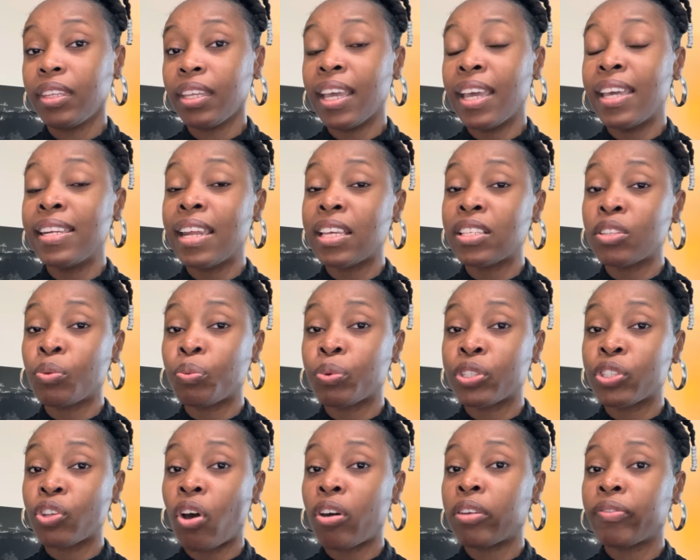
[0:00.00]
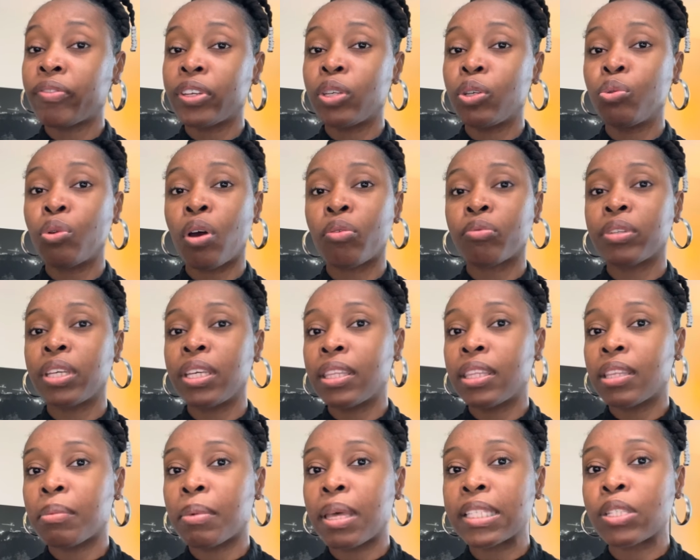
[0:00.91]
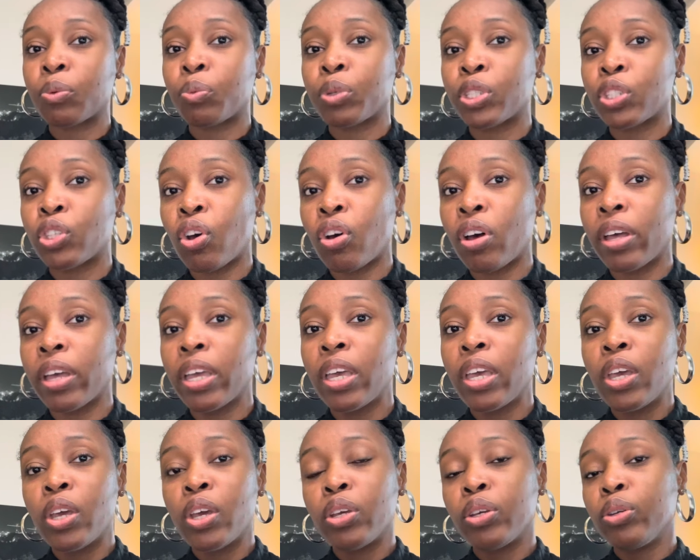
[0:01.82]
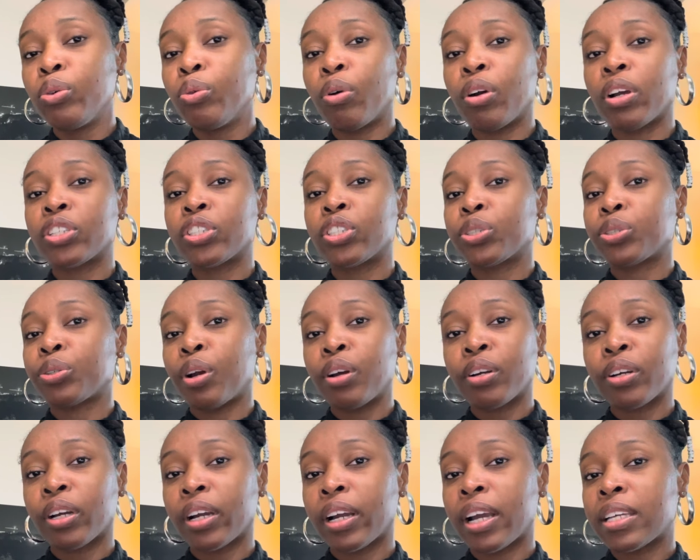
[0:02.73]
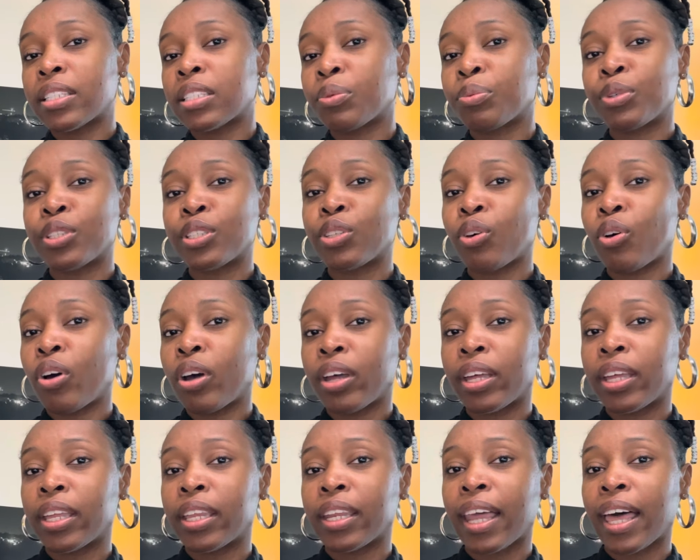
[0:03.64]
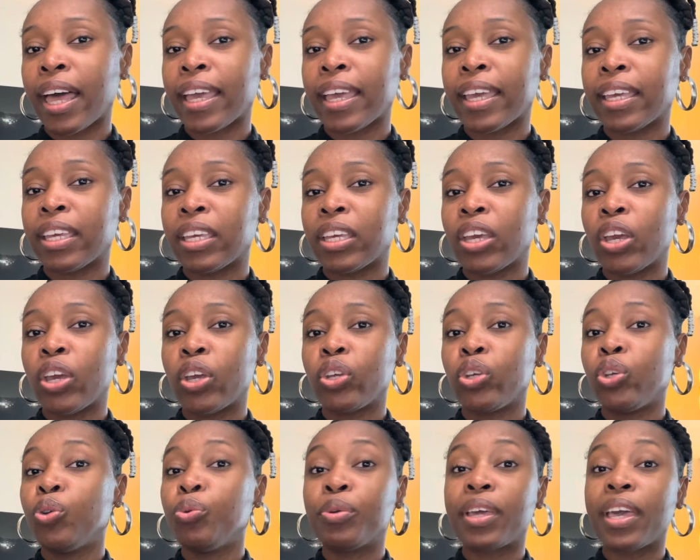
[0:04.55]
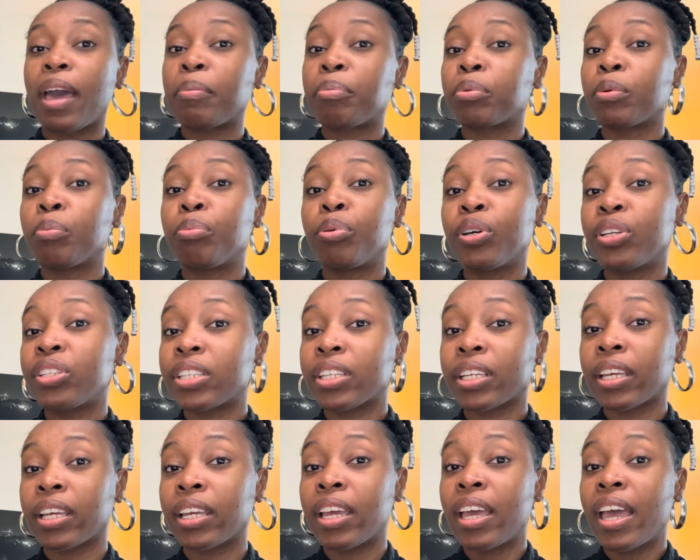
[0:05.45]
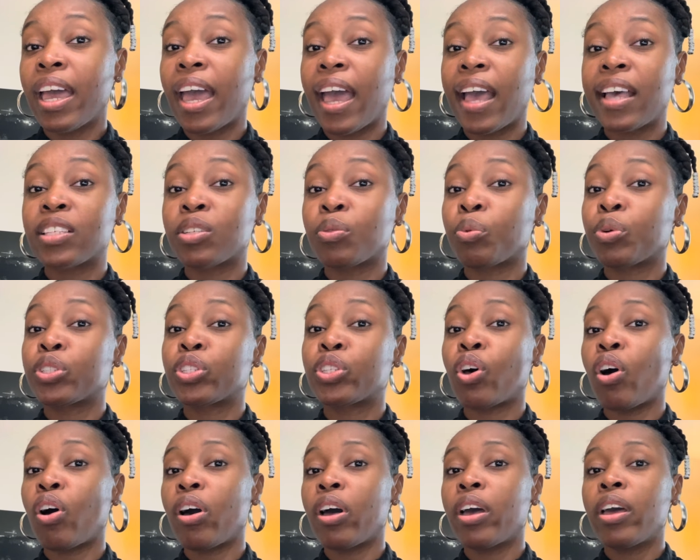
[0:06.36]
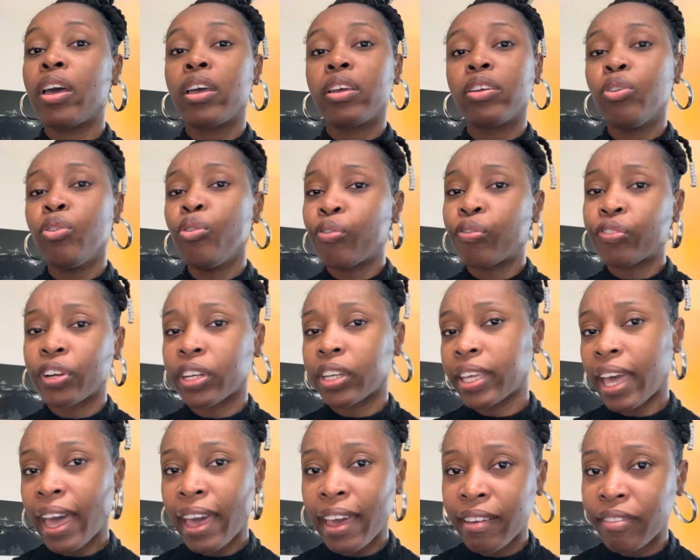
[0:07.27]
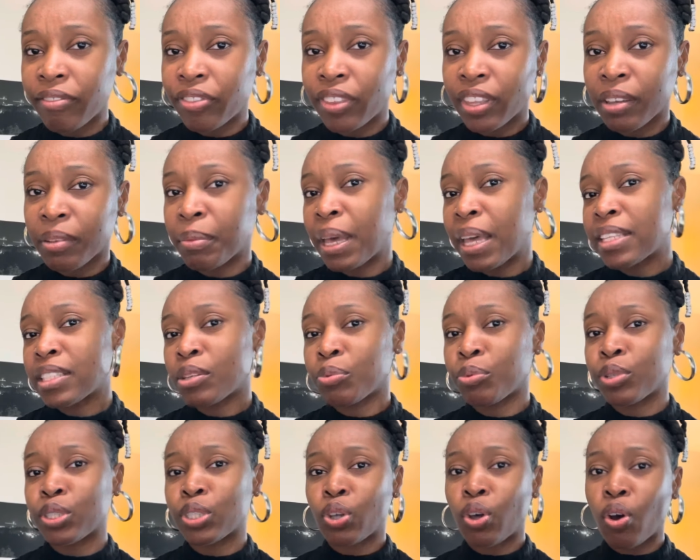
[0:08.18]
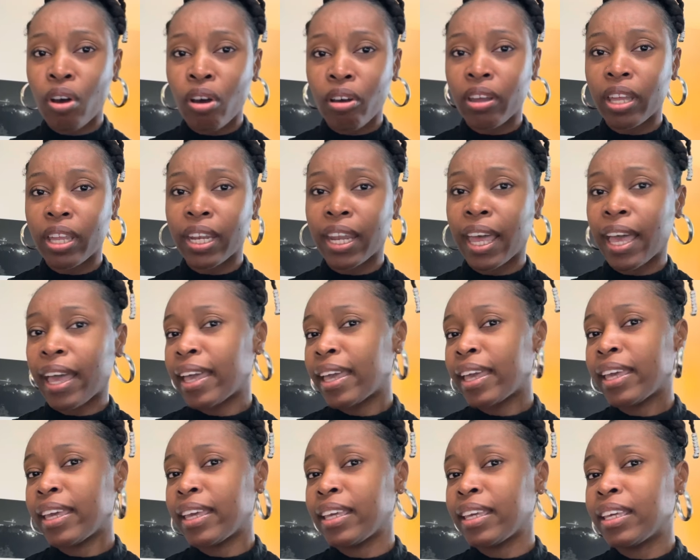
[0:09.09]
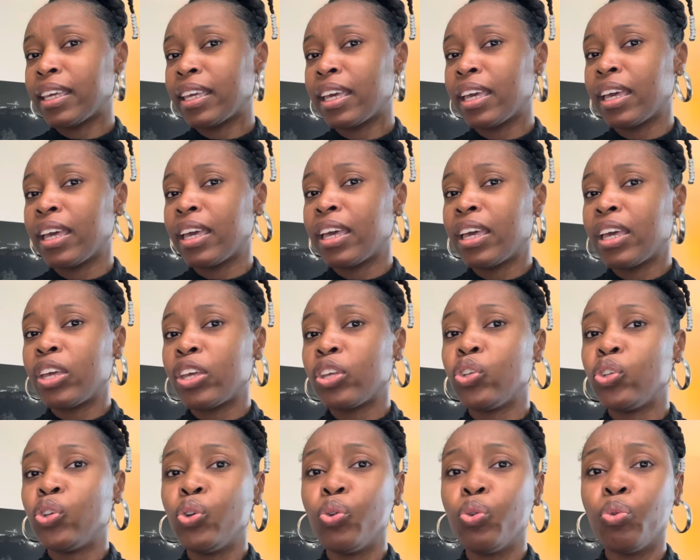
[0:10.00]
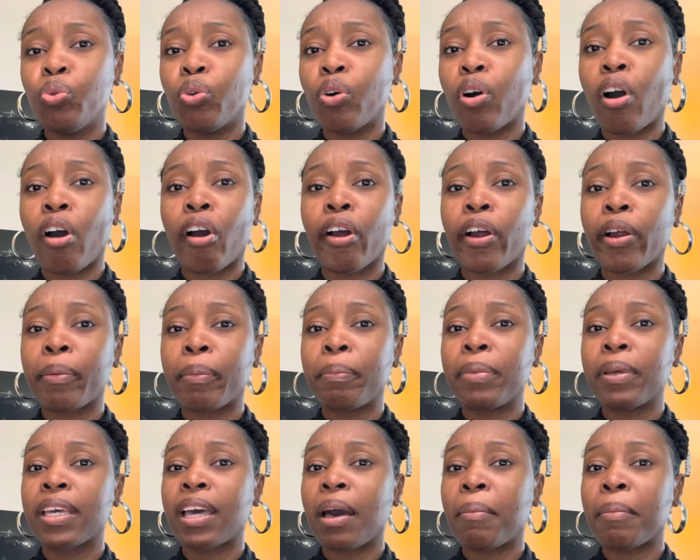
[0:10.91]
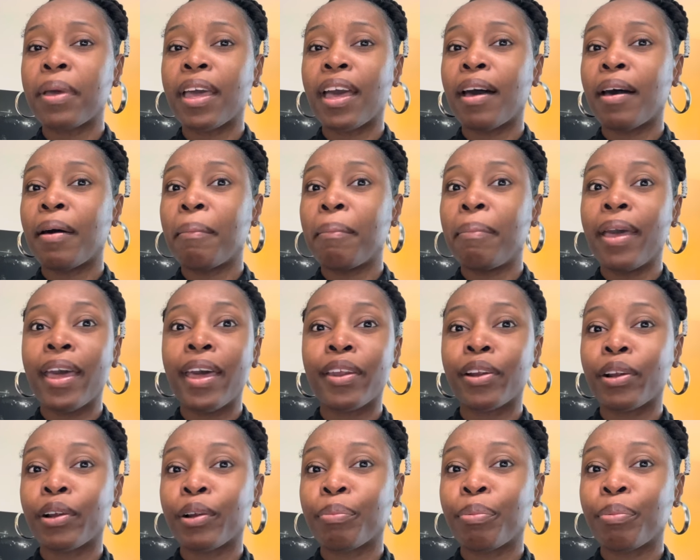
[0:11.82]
And as a result of it, you don't need them. As a result, you are stronger. As a result, like you kept it pushing. As a result, you forgave them. As a result, like you are becoming a better